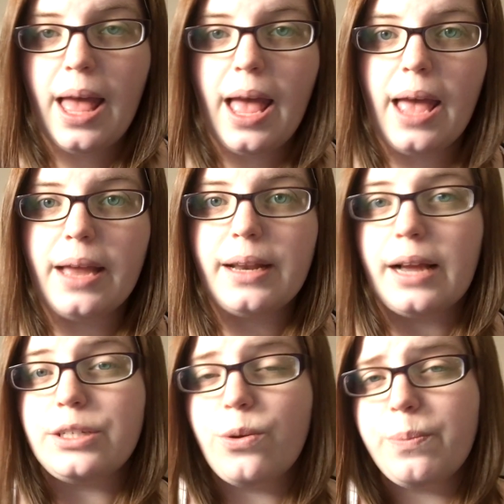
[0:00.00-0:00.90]
and
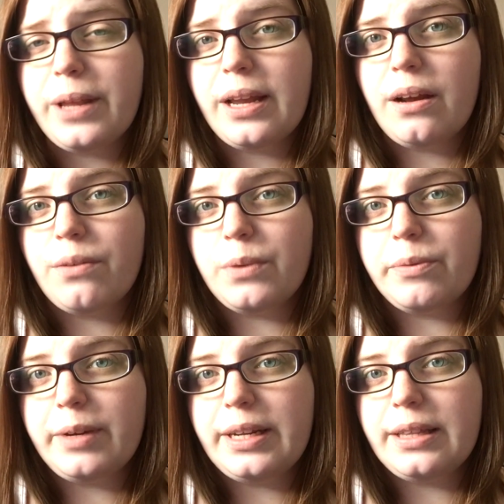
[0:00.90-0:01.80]
I don't plan on
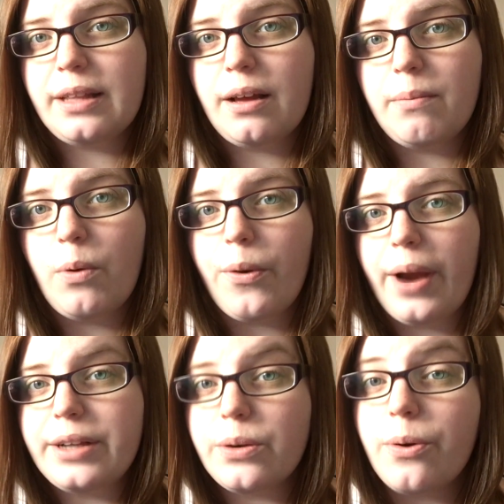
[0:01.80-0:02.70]
rereading them, or
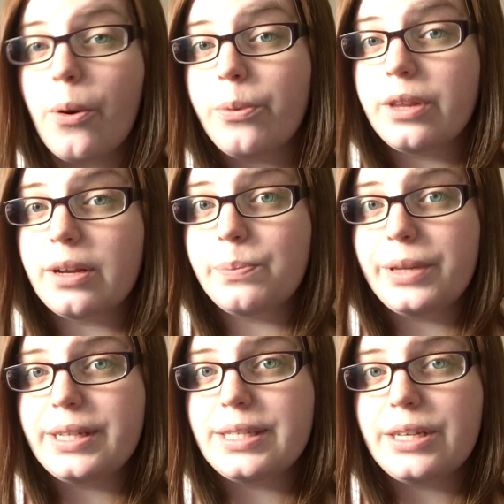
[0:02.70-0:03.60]
I don't own the
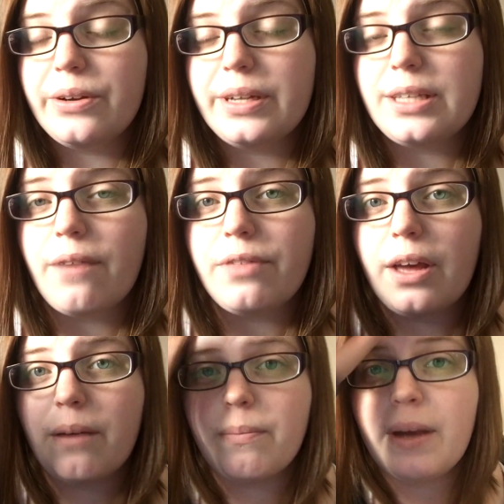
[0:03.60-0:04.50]
complete series of
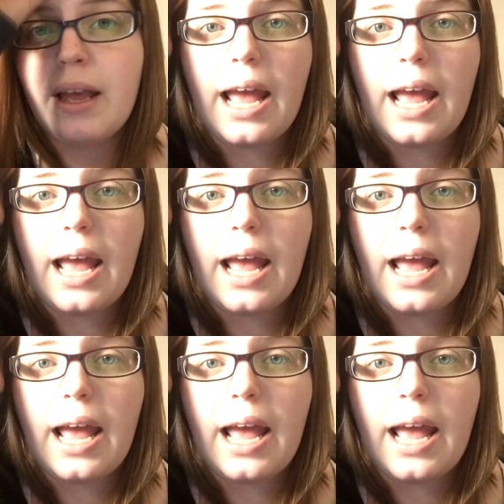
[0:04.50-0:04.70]
them,